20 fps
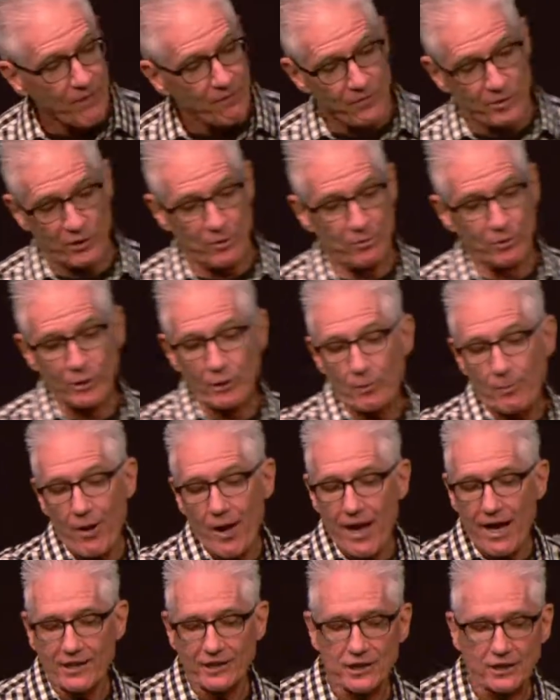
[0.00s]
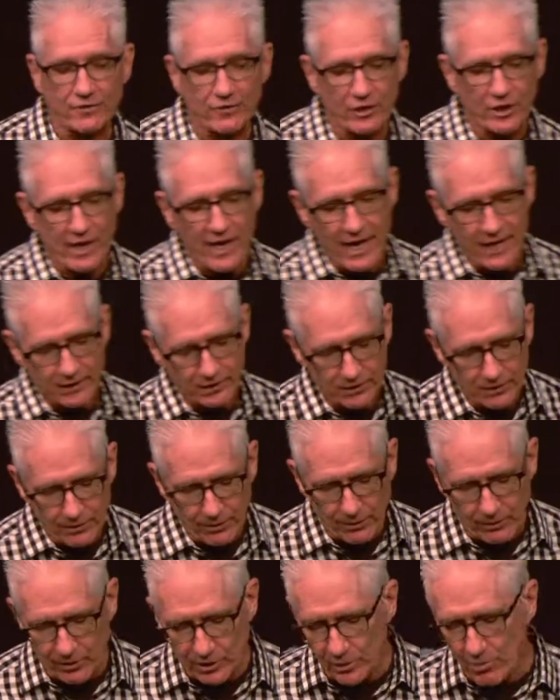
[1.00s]
Some real positive reaction.
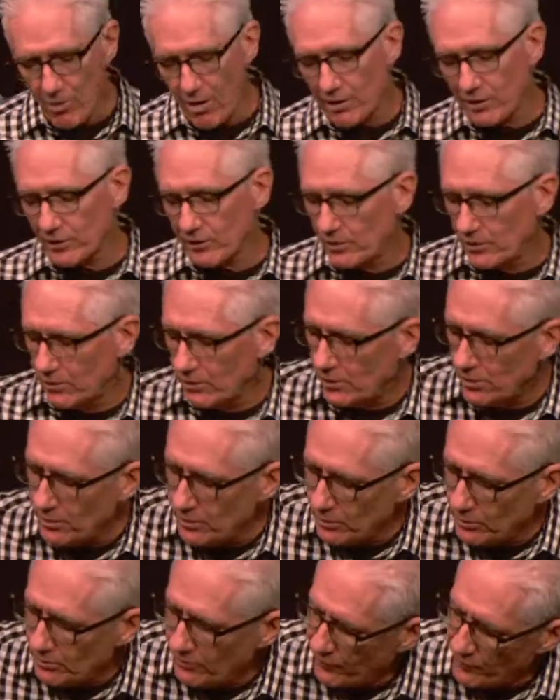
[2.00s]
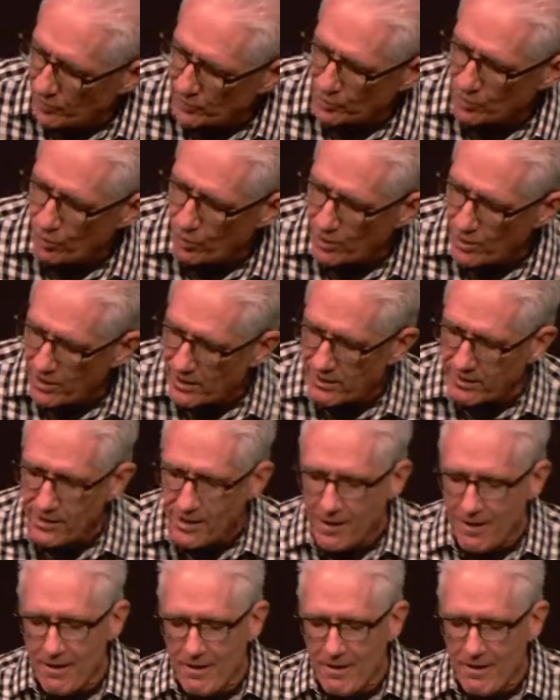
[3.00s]
Notice Mark 2, verse 1.